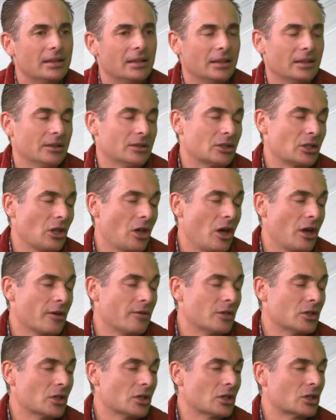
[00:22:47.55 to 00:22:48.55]
and it's a lot
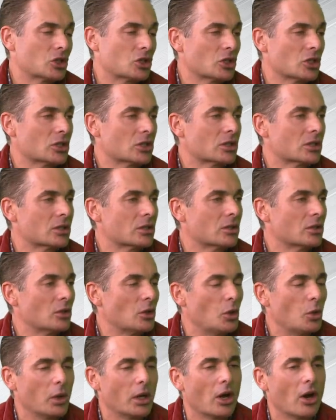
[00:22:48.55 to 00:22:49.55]
of it. It's just
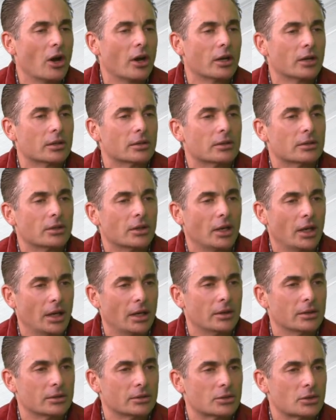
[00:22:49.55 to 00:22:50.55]
Flows who we are. Your,
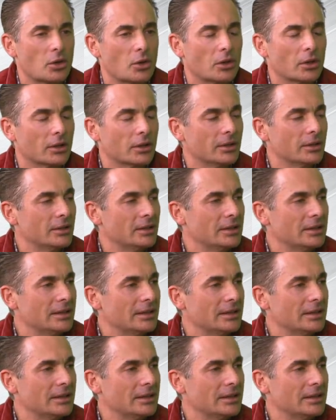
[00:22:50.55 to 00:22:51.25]
yeah, totally. Yeah.